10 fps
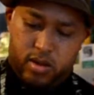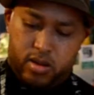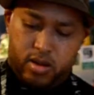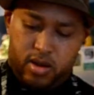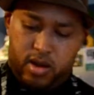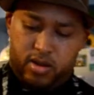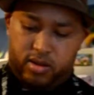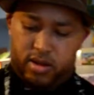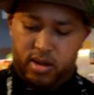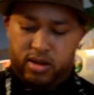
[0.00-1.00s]
Nice,
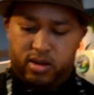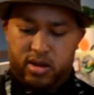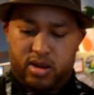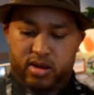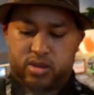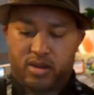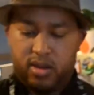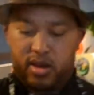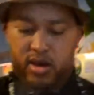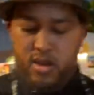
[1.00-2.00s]
nice,
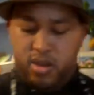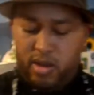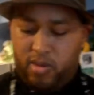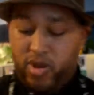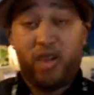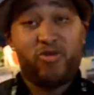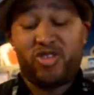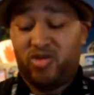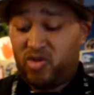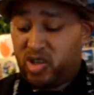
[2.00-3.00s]
nice. I mean, I
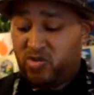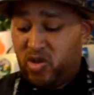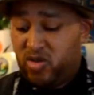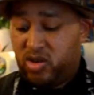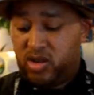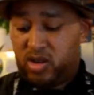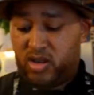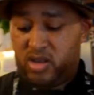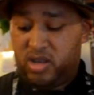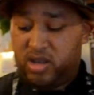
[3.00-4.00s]
wish you could smell this
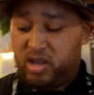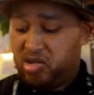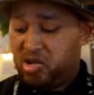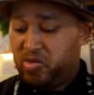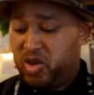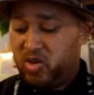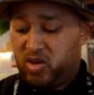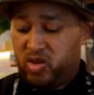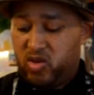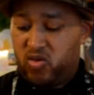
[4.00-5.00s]
because this just smells
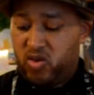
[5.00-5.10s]
so